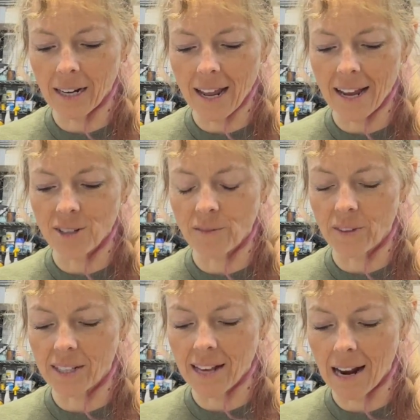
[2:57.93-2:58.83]
edge of the
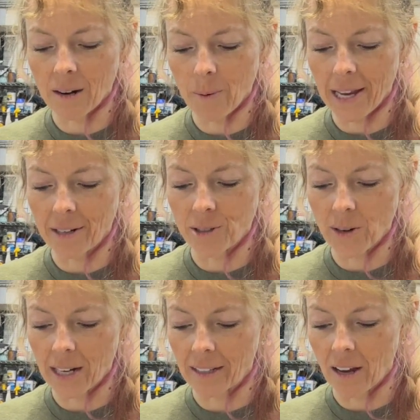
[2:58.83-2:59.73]
second panel
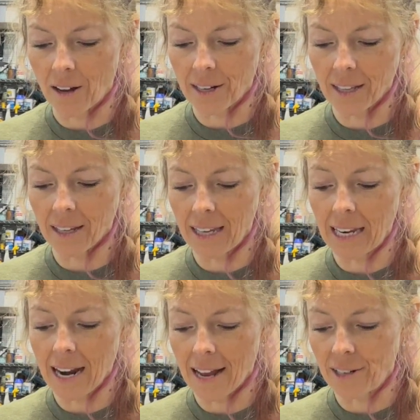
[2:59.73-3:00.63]
directly onto the
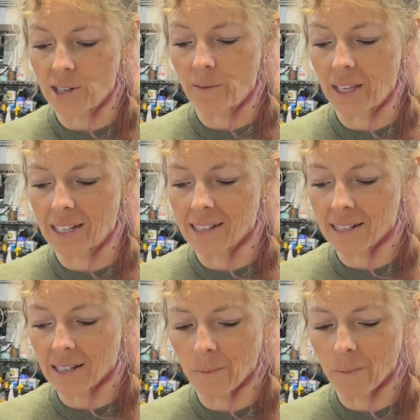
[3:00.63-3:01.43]
keyed edge of the existing